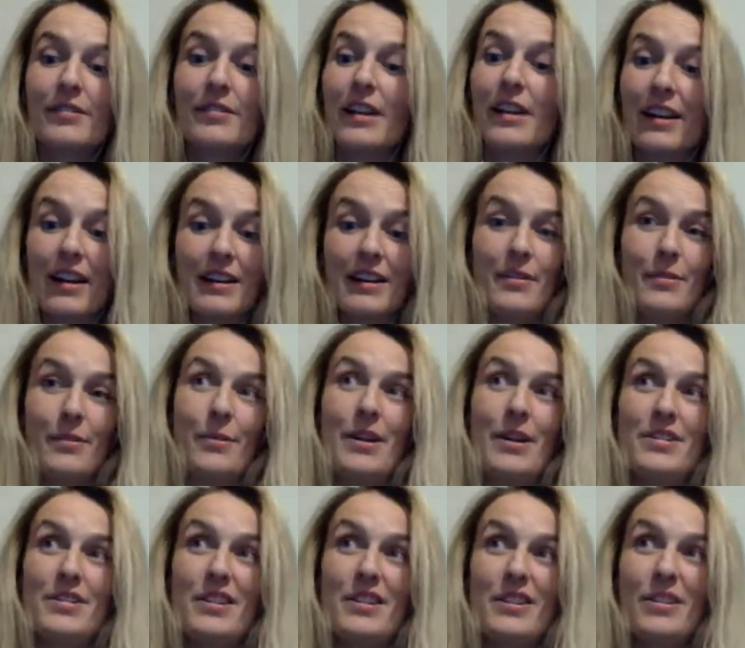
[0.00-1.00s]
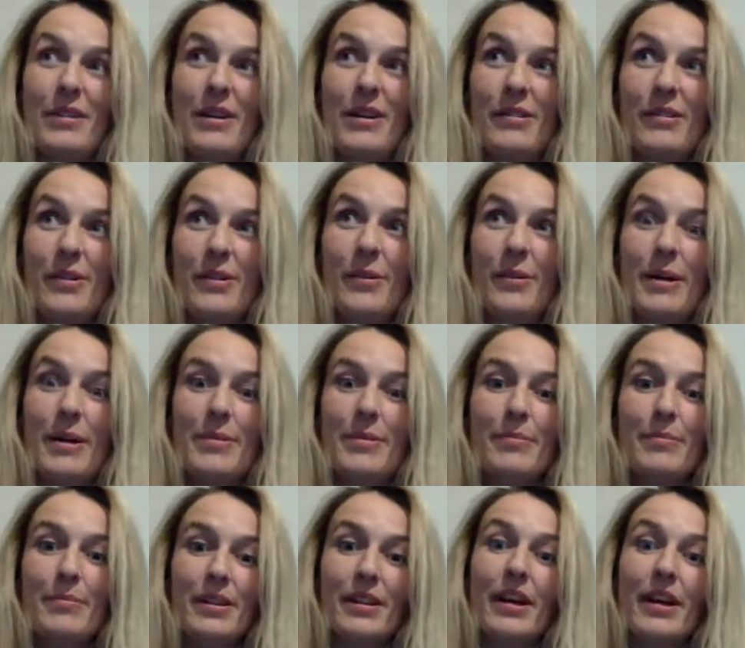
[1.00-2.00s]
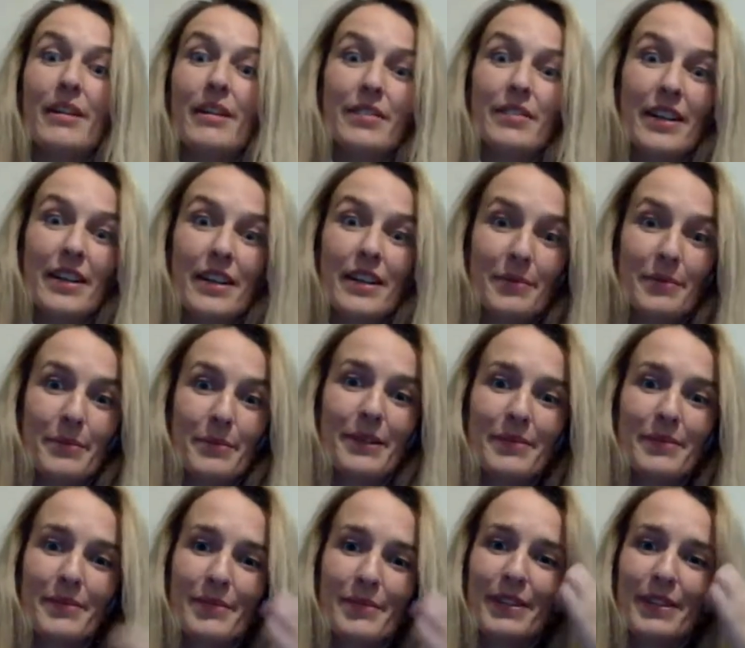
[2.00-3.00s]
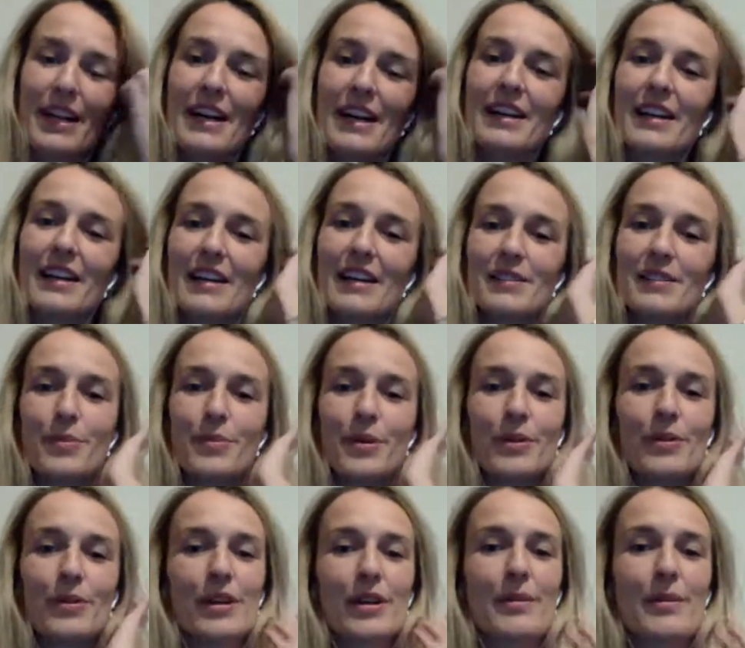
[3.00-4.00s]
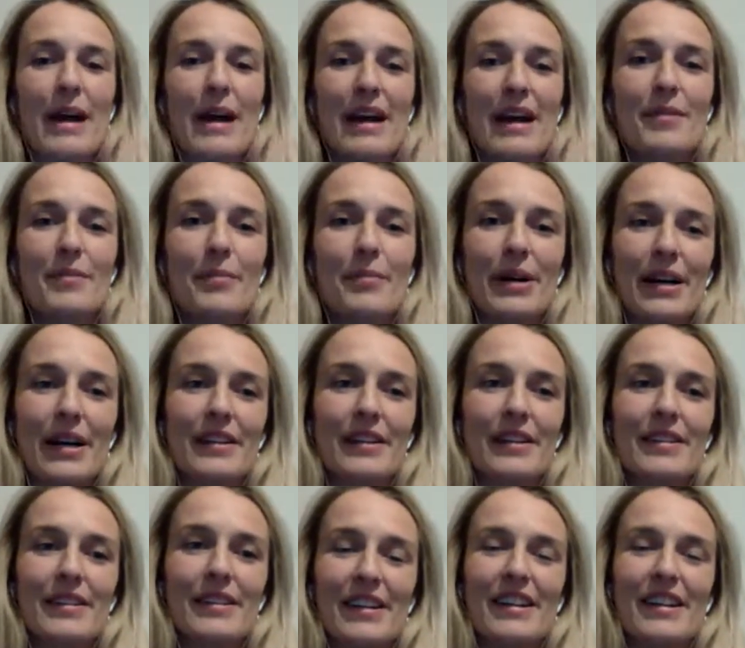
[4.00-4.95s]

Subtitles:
Like, I didn't watch it, so I don't know why people love him like as Broken Matt, but